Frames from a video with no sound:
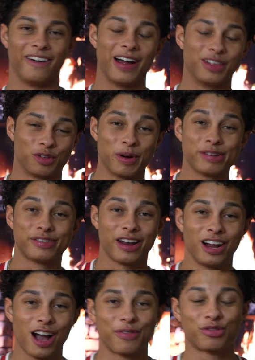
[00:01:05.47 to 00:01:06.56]
Alright, so we're
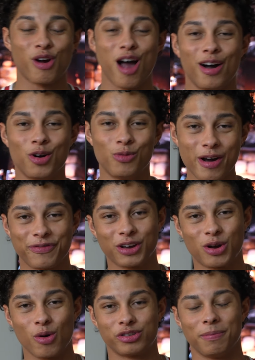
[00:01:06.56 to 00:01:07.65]
starting off strong with the
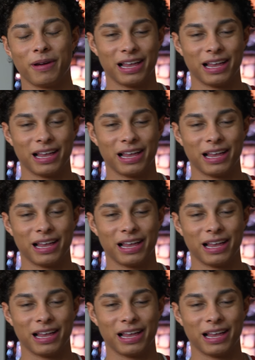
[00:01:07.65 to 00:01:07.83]
GoldGym